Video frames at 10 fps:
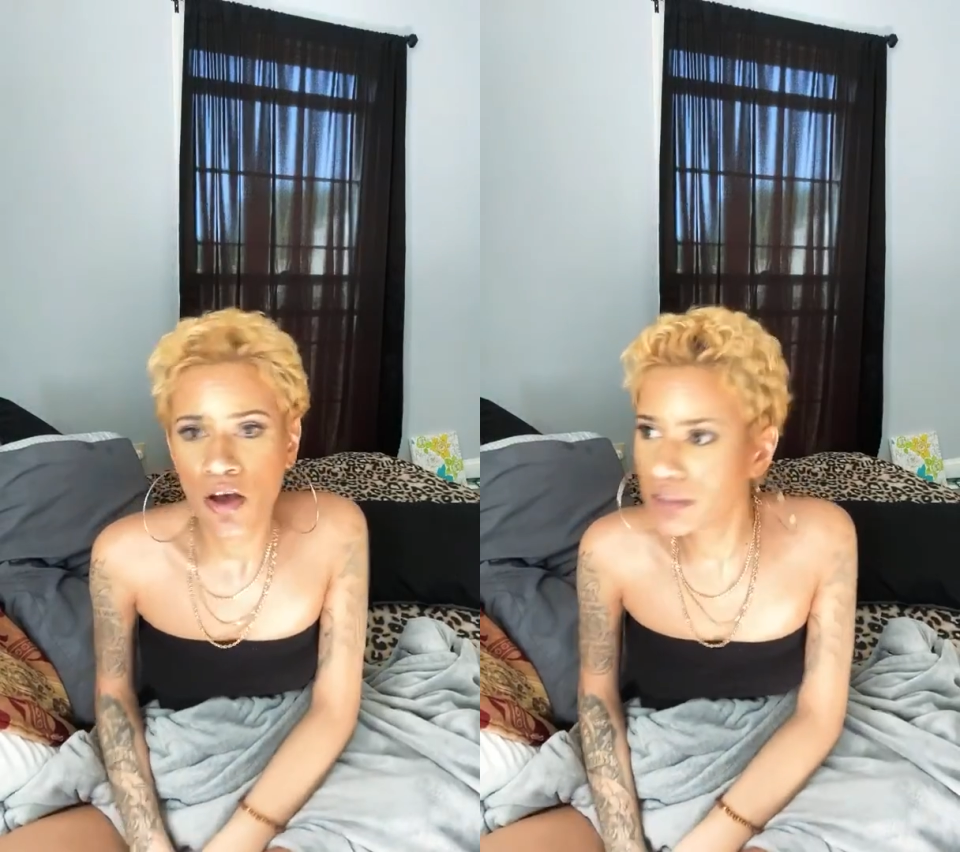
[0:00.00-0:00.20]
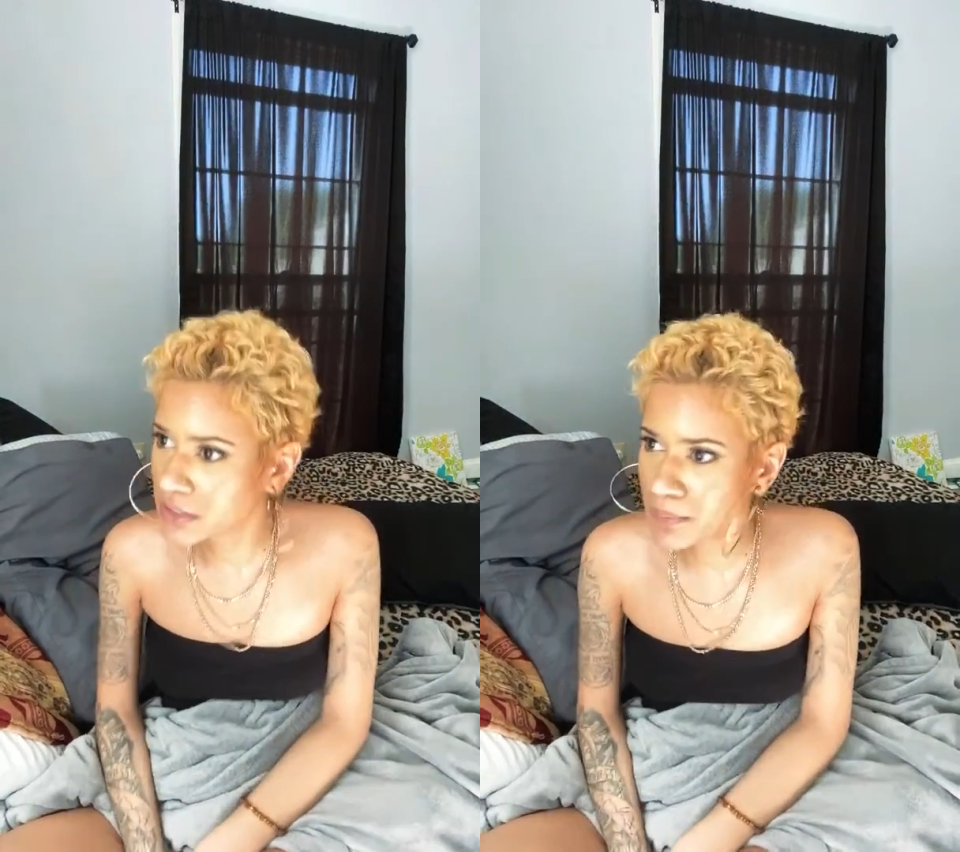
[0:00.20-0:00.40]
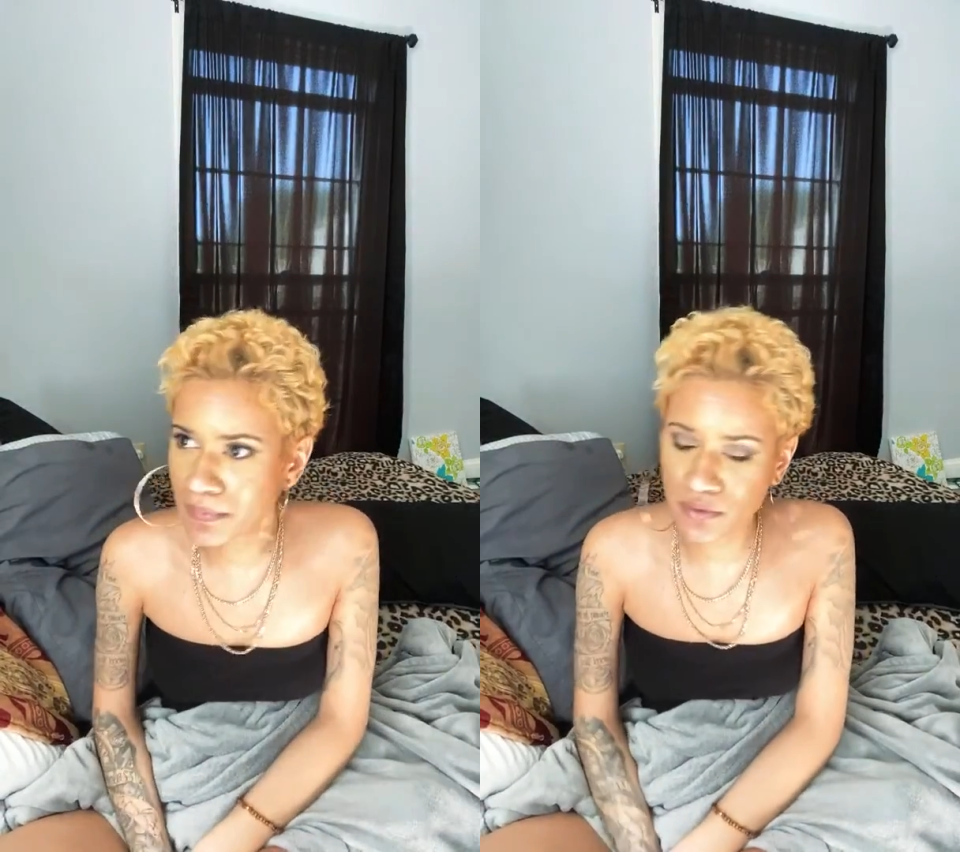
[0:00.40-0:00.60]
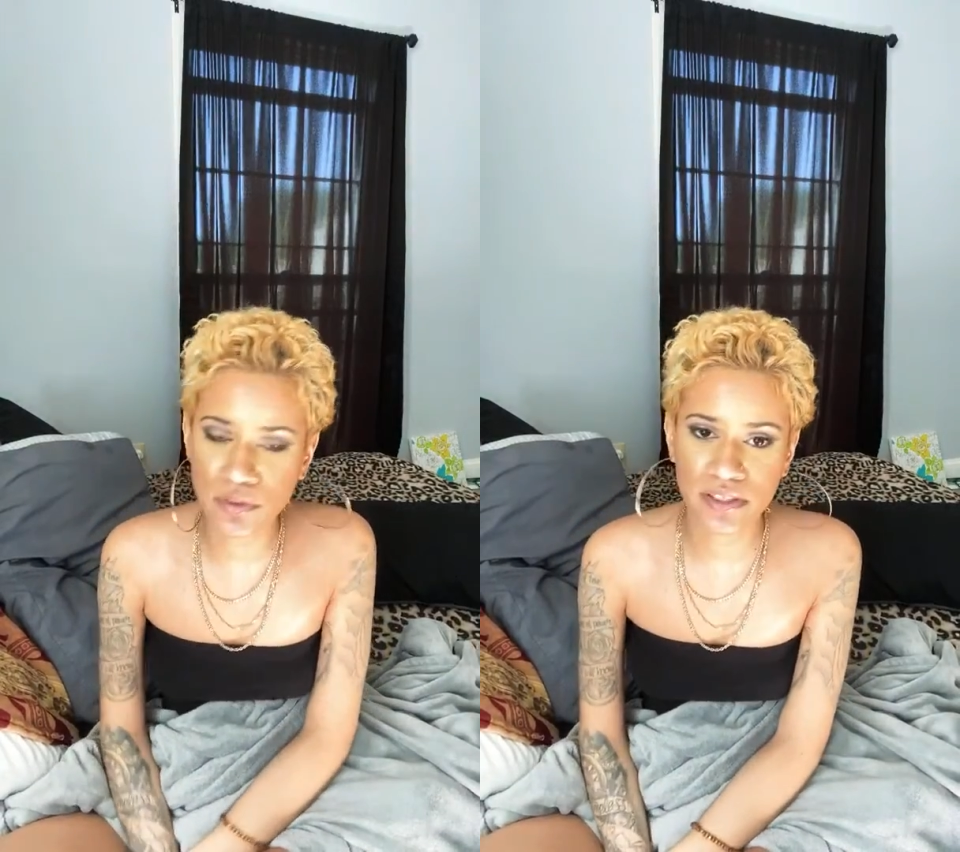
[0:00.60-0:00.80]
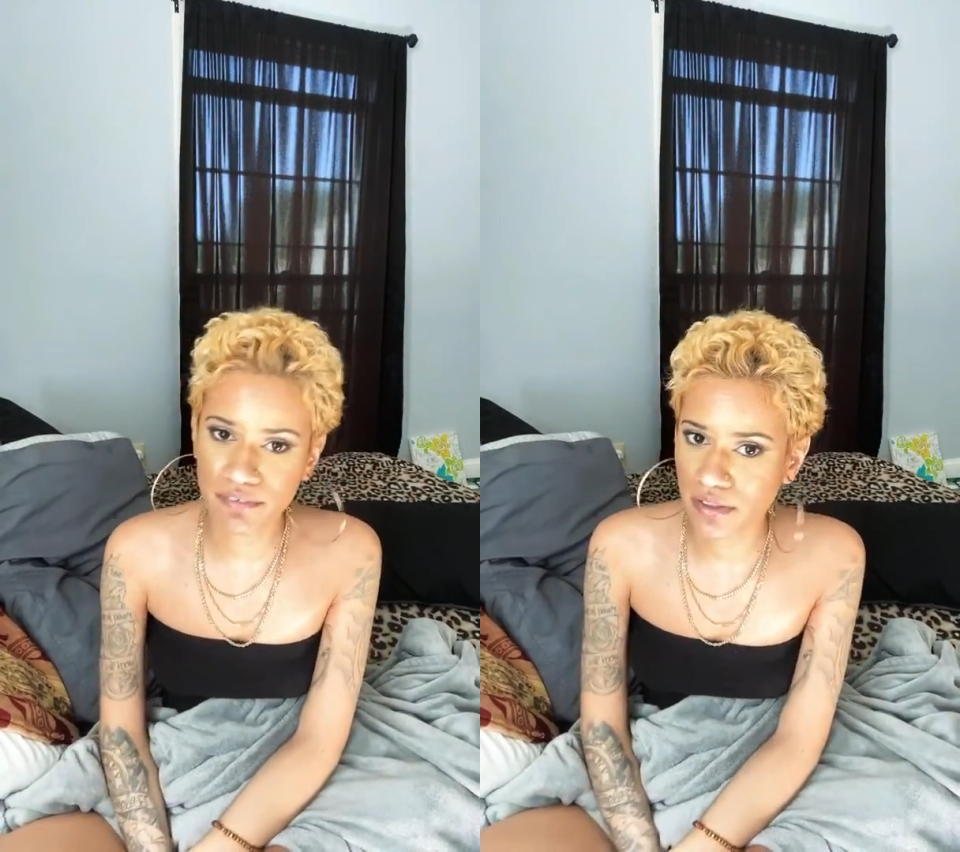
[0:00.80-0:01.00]
December
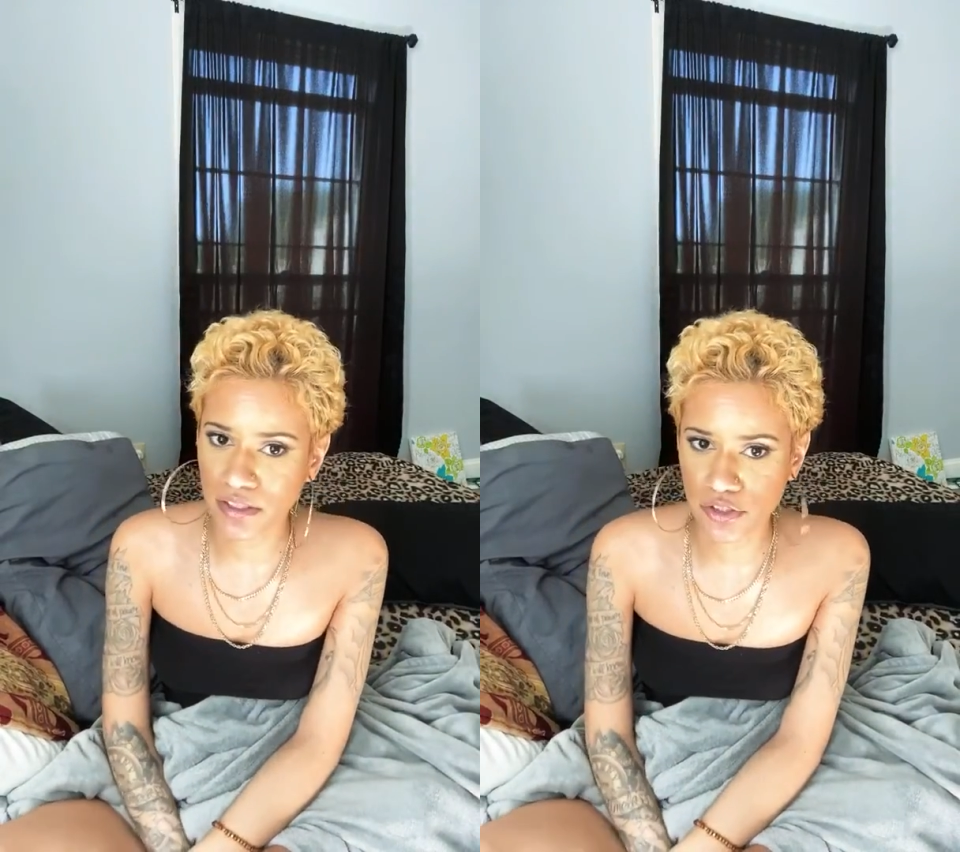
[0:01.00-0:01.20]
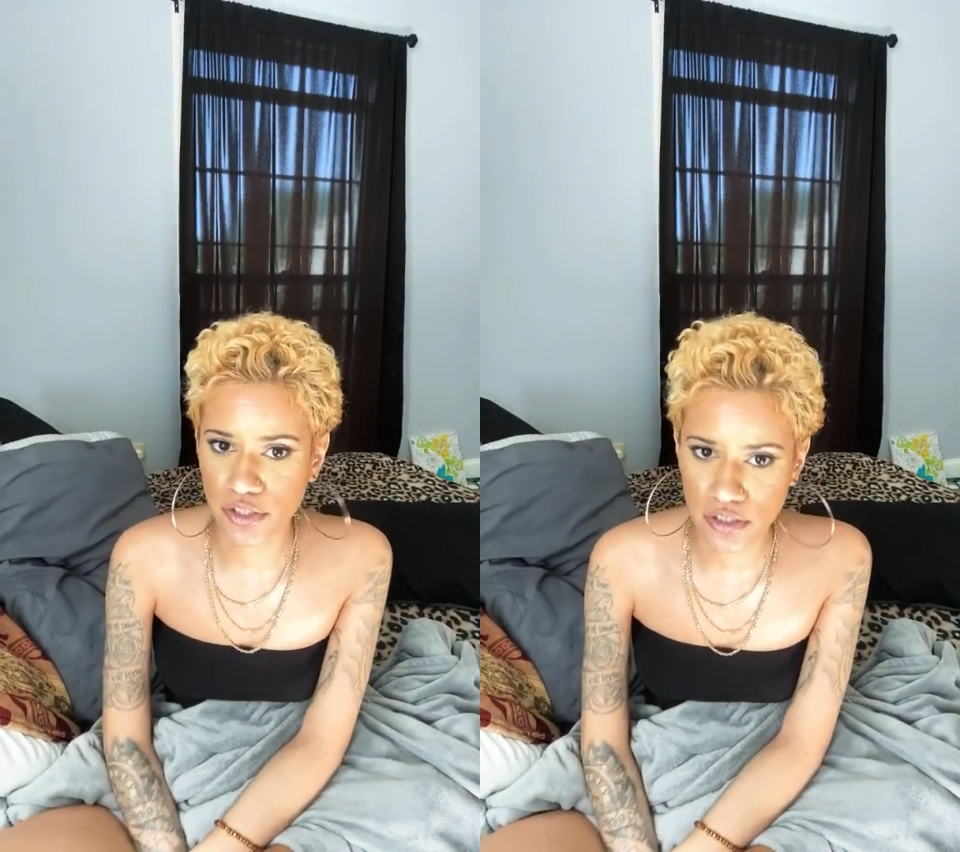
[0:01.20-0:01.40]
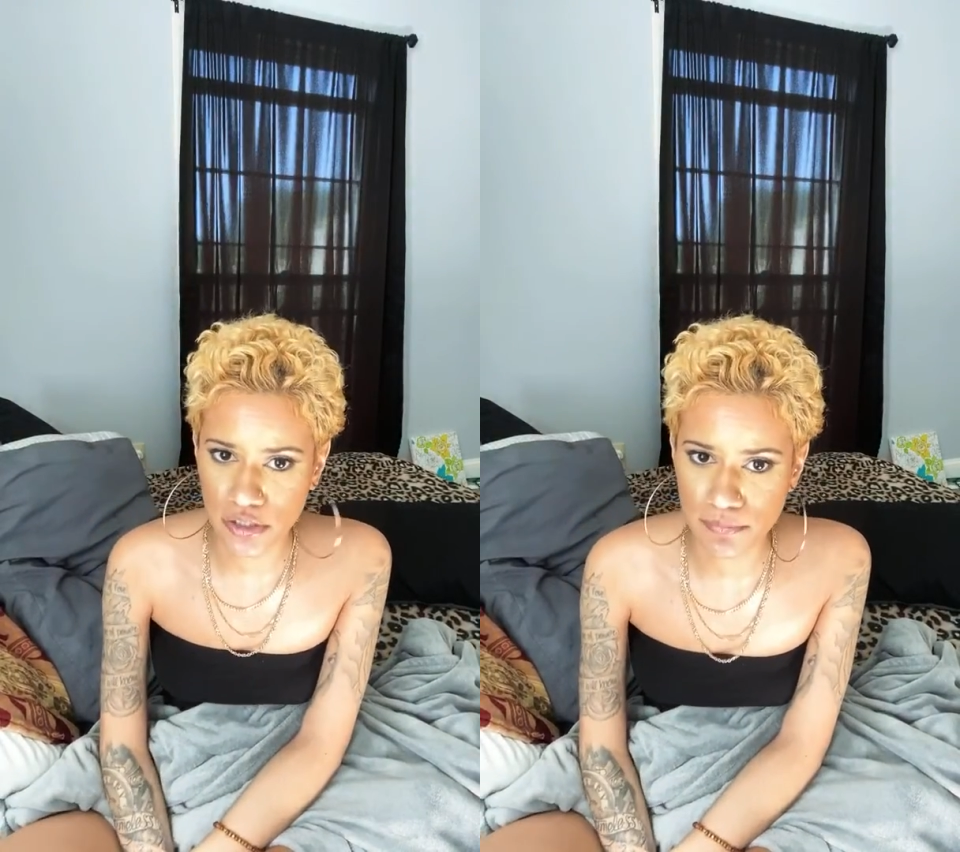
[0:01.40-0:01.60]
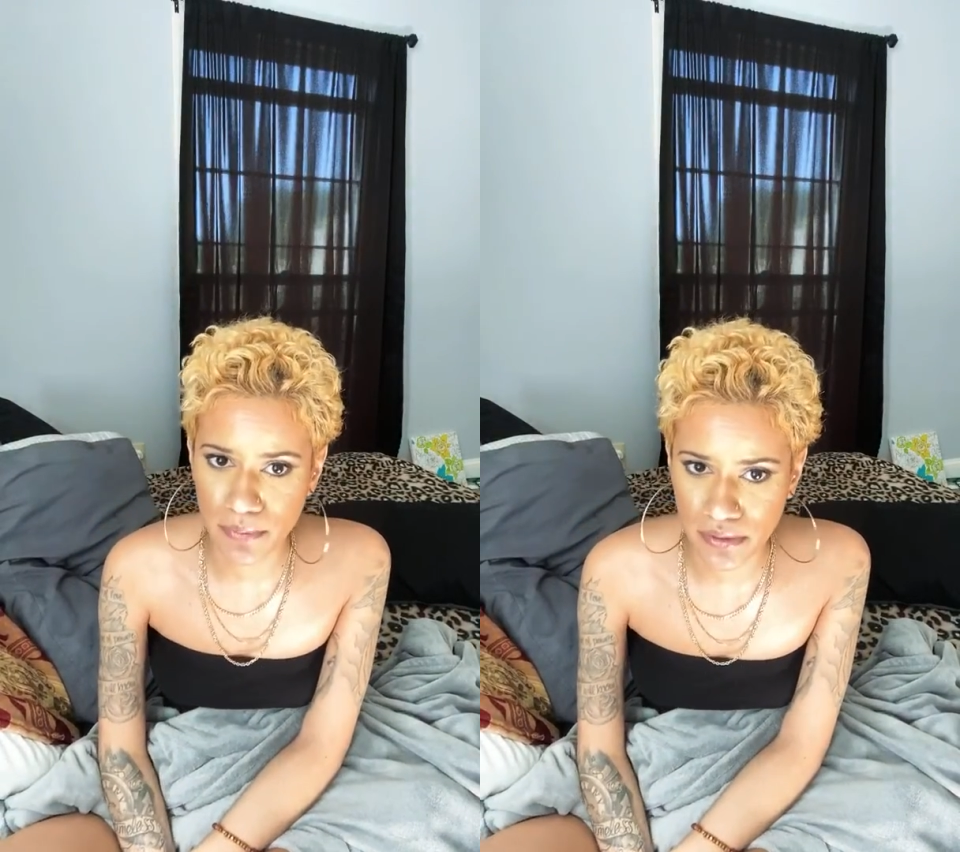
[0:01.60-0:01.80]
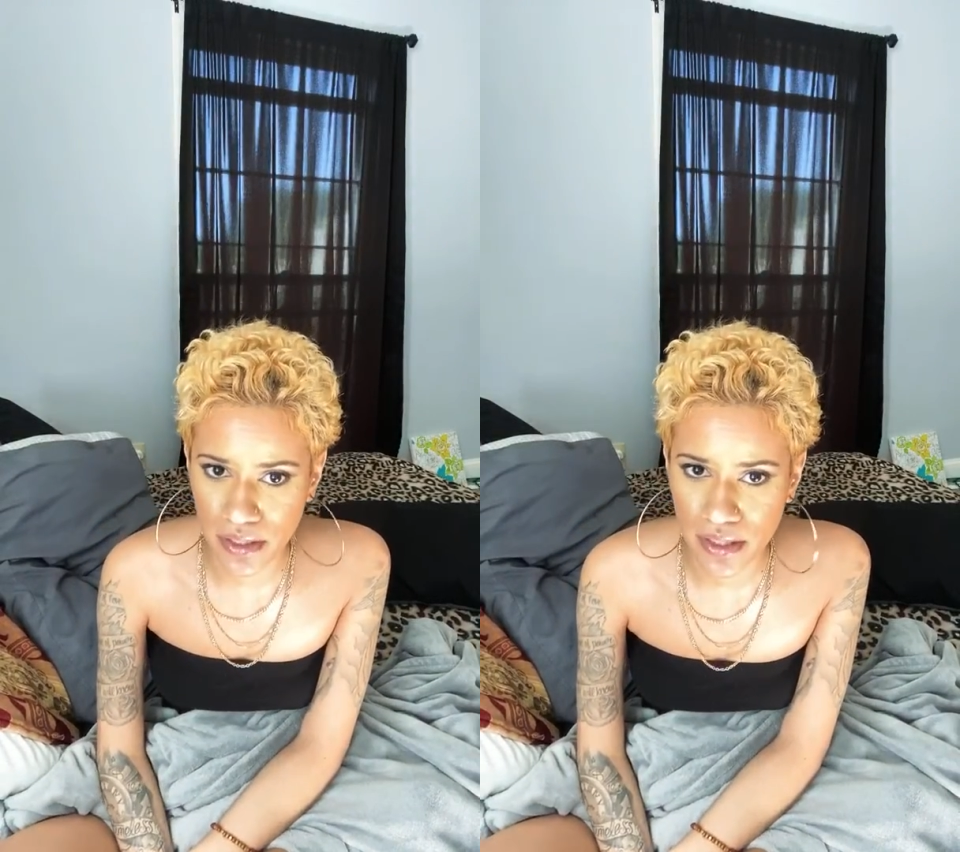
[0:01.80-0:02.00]
25th is Jesus'
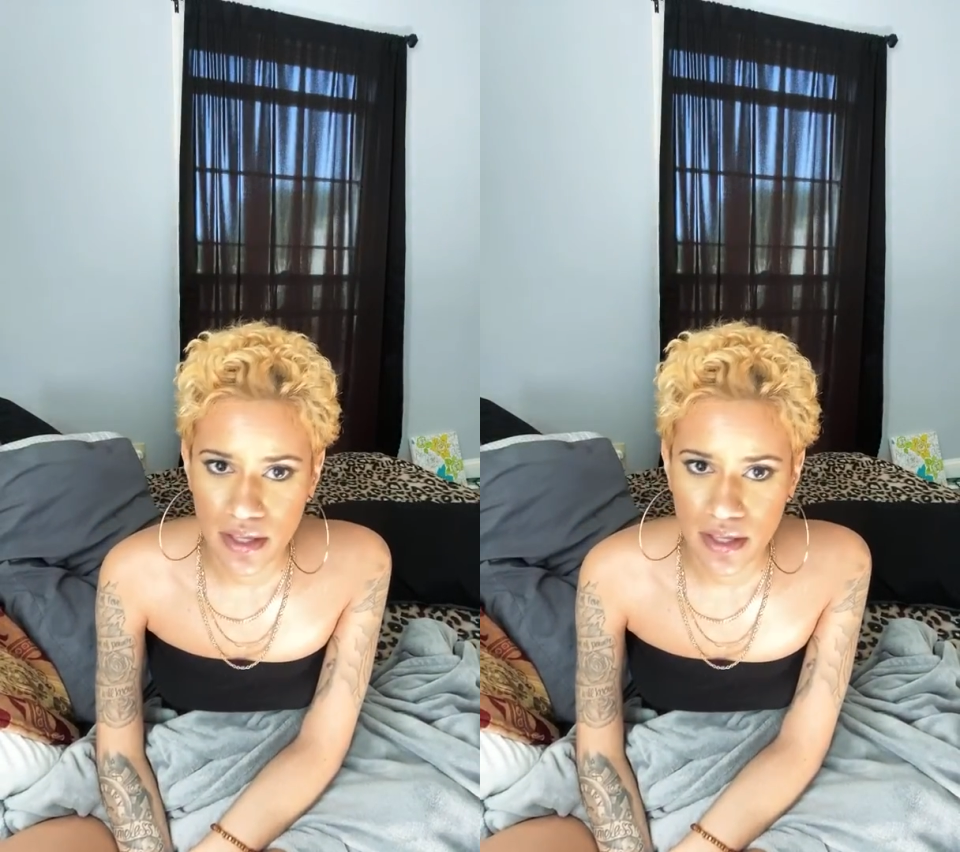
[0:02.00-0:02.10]
birthday?